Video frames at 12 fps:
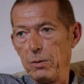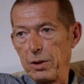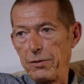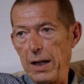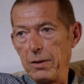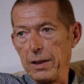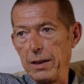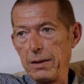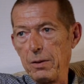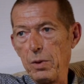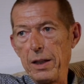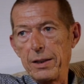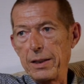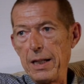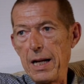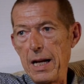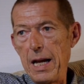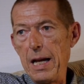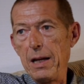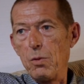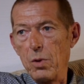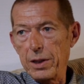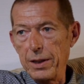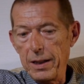was founded where the CIA
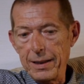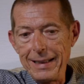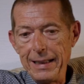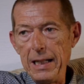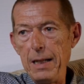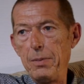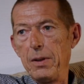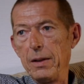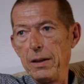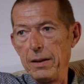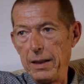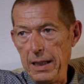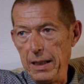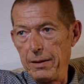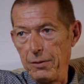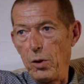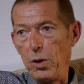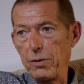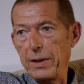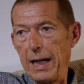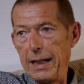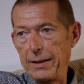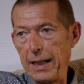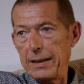was not deeply involved
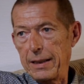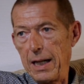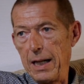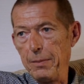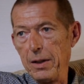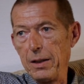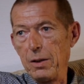at that time.